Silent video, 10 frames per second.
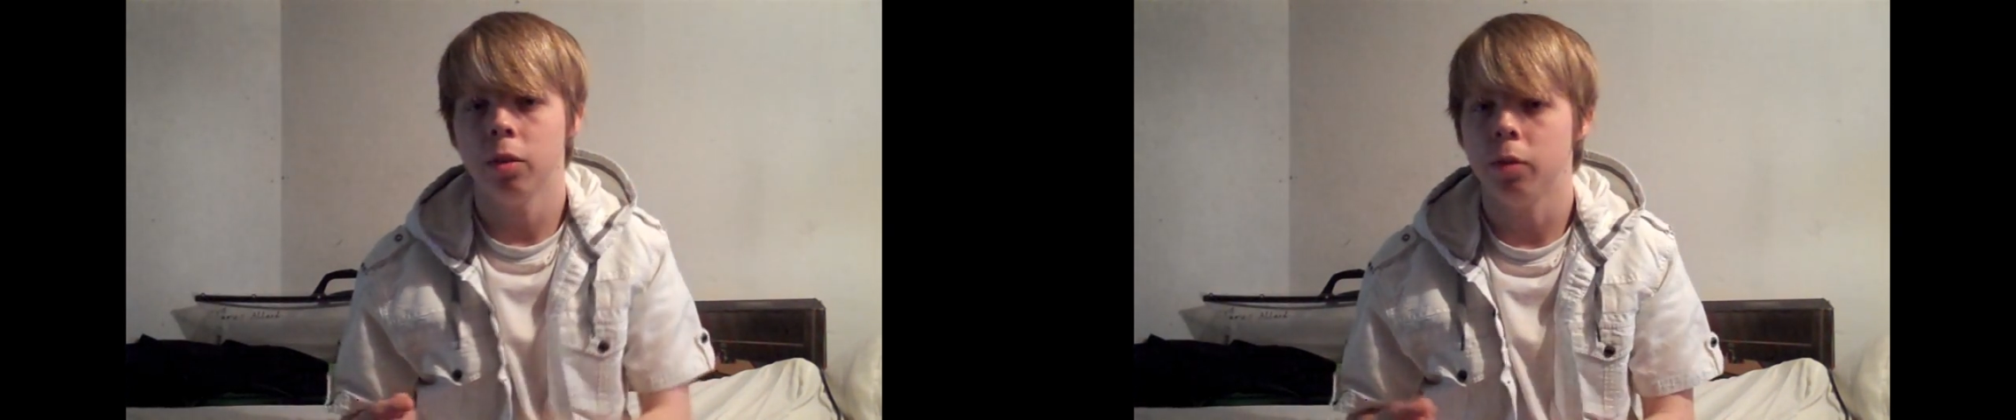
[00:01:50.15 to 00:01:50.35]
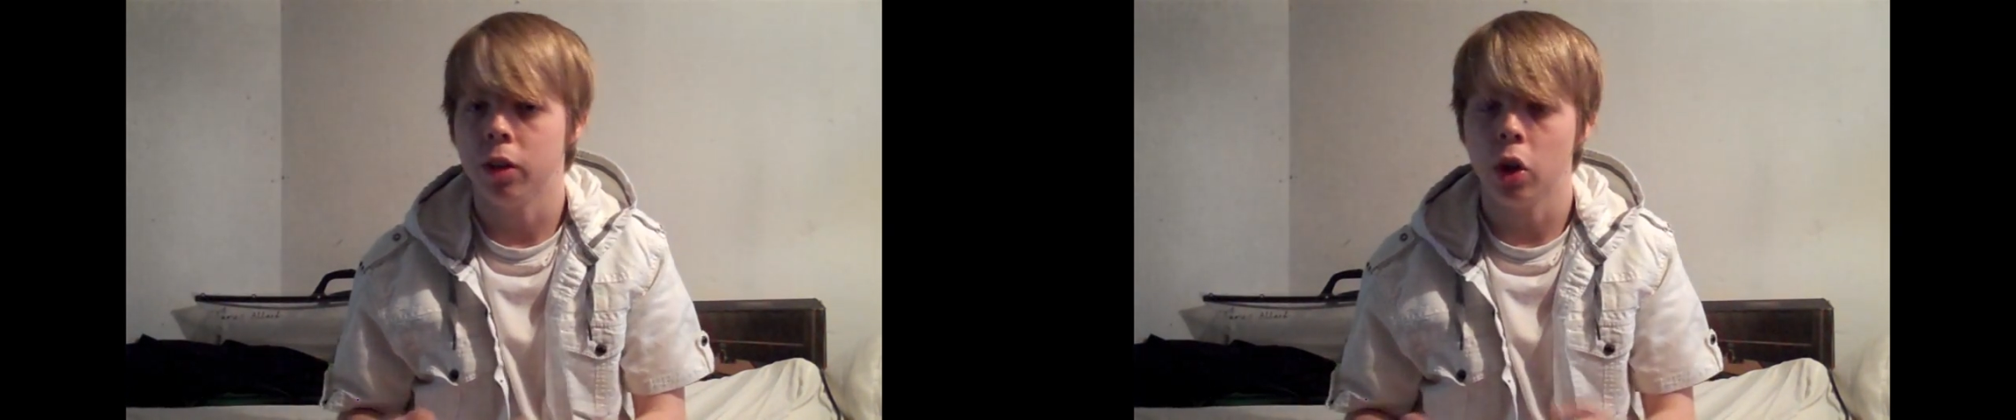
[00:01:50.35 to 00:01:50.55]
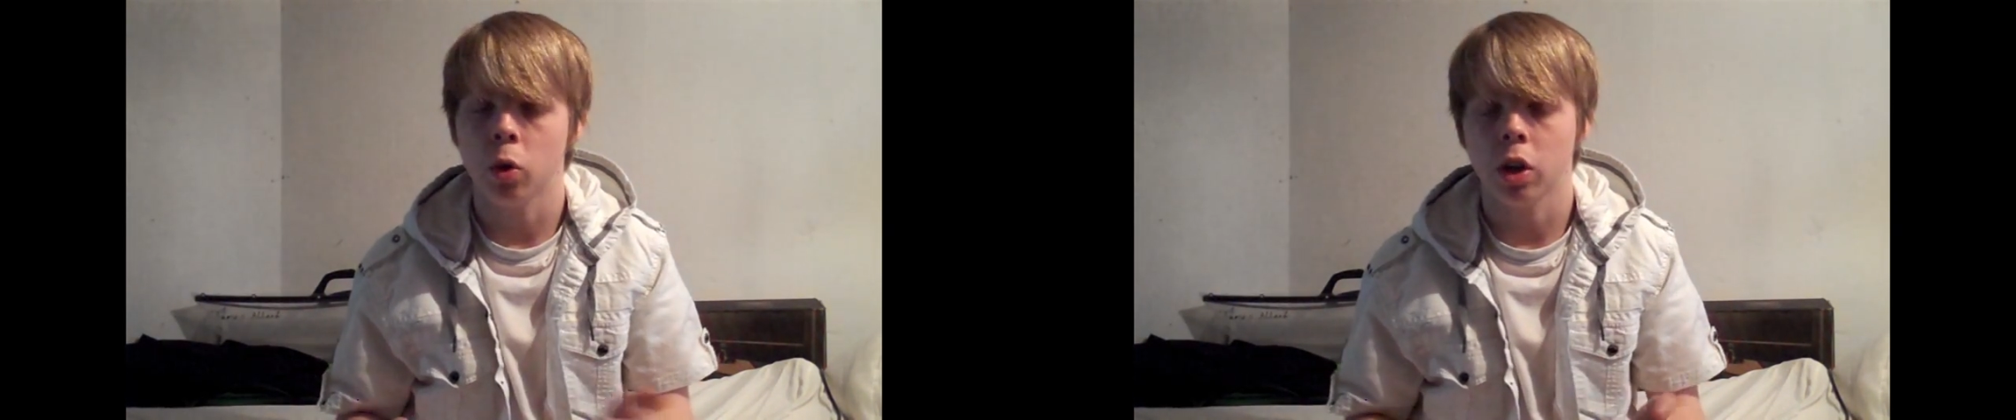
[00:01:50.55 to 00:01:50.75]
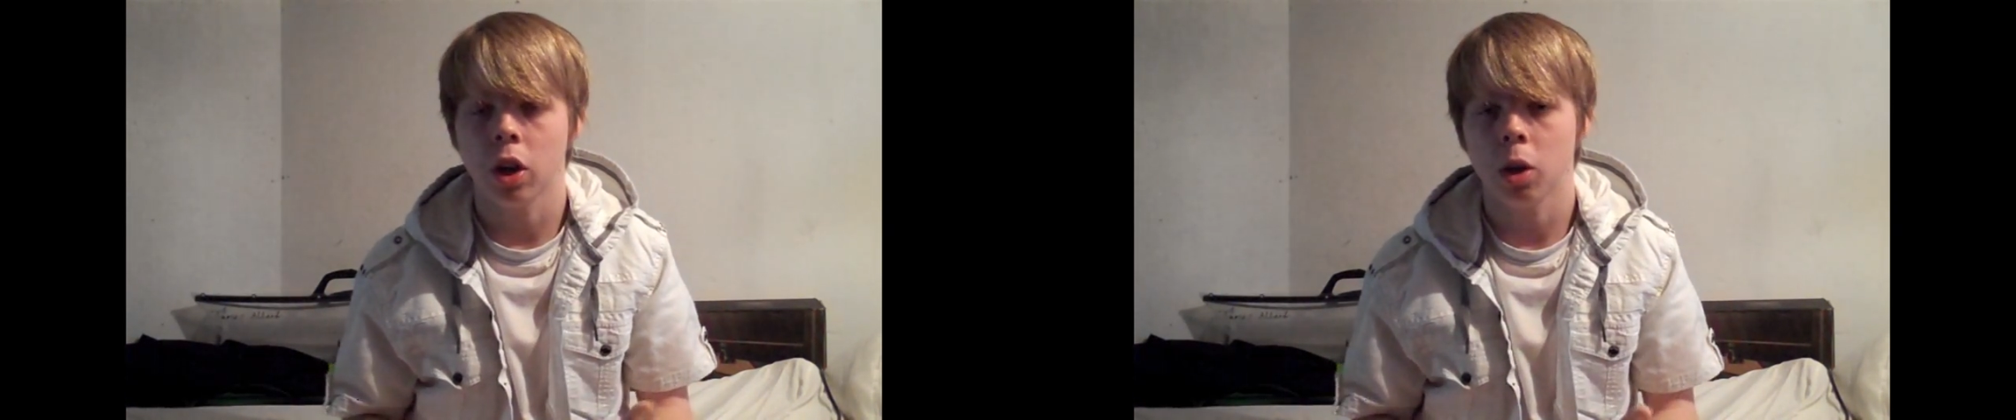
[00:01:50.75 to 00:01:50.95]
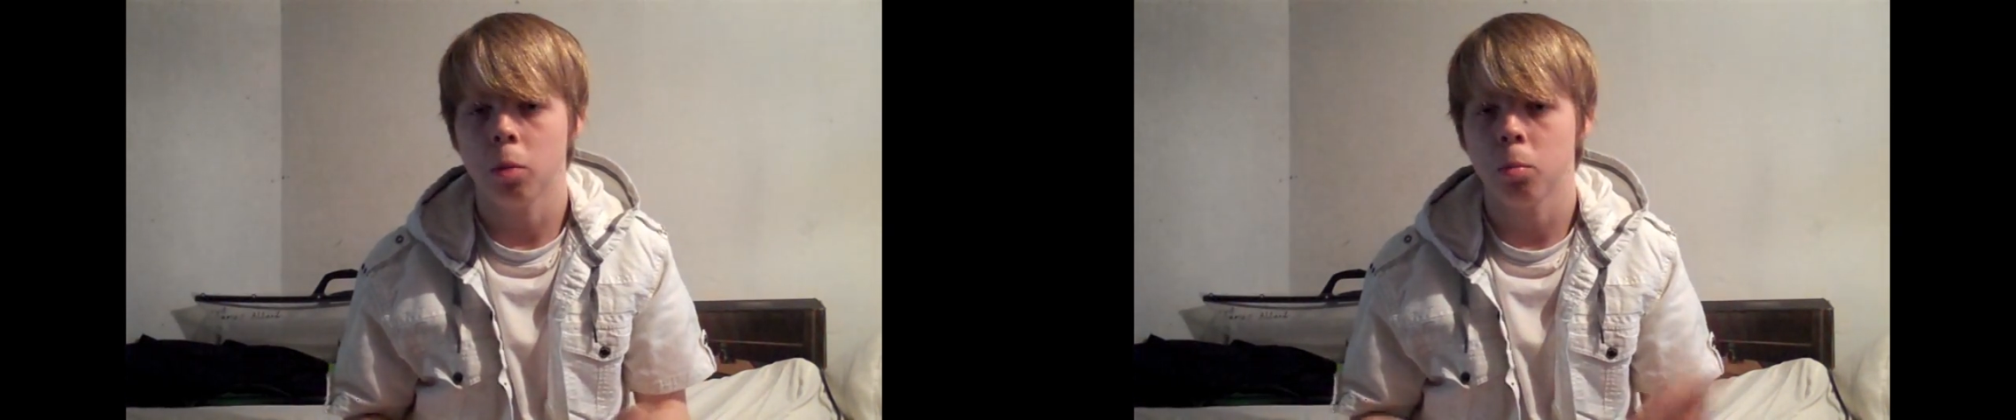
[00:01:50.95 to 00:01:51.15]
video
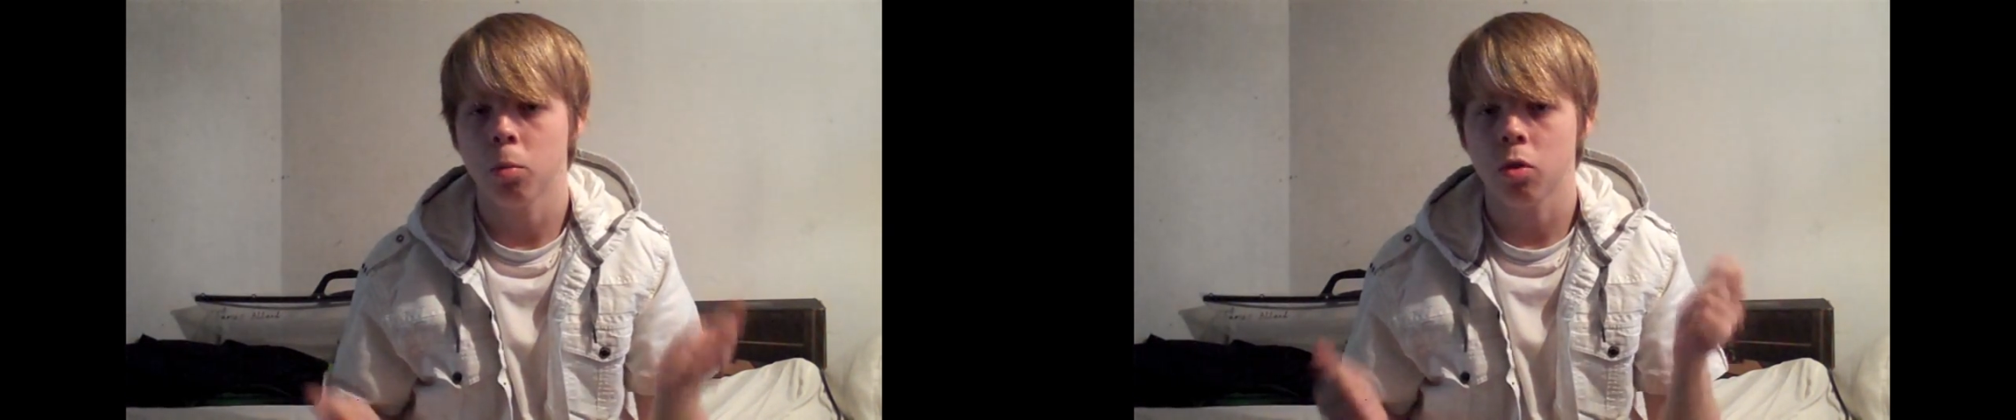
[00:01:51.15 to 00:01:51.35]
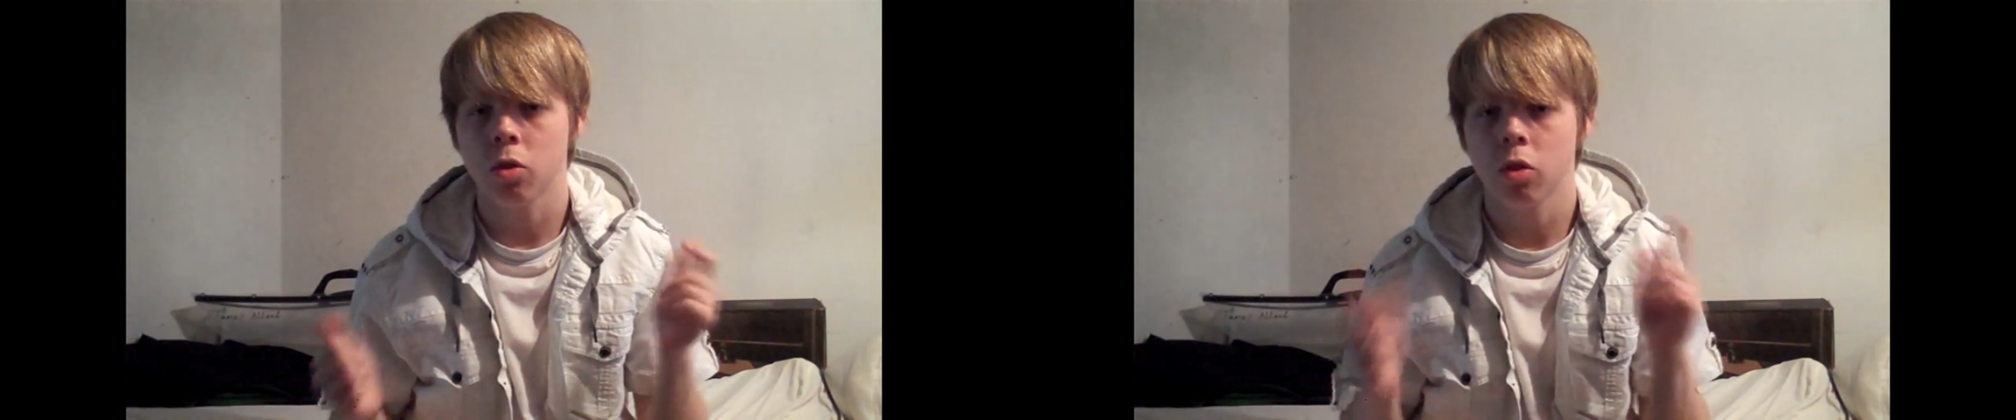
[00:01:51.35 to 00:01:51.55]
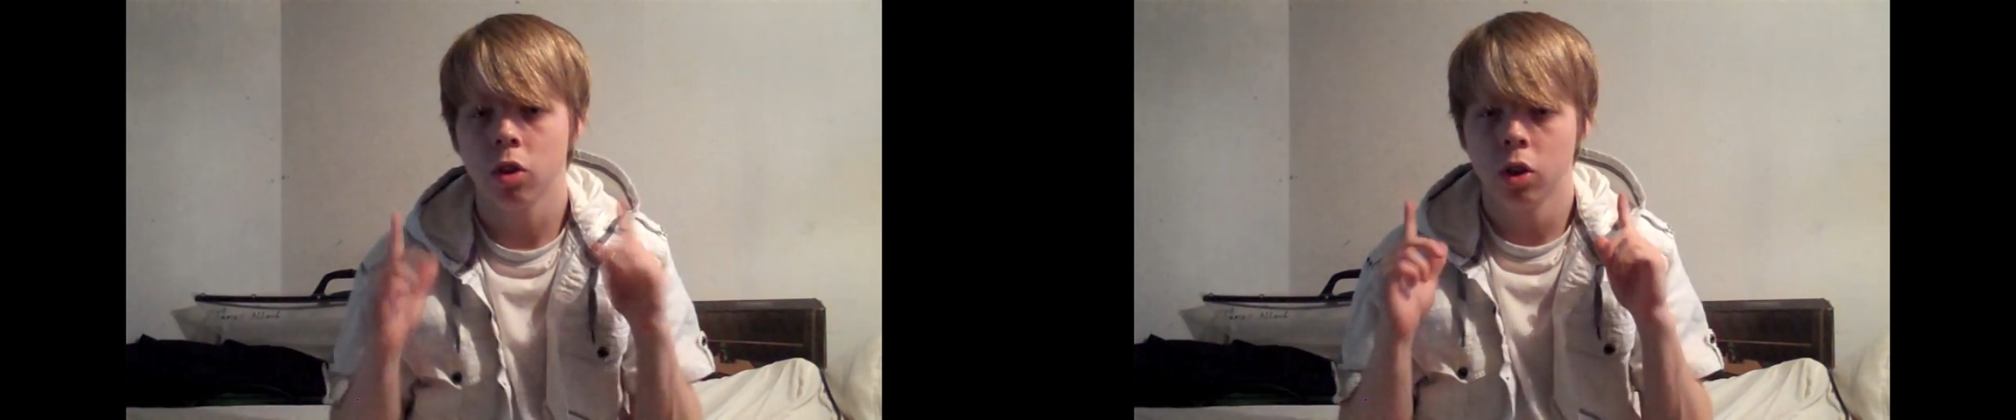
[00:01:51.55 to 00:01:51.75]
games,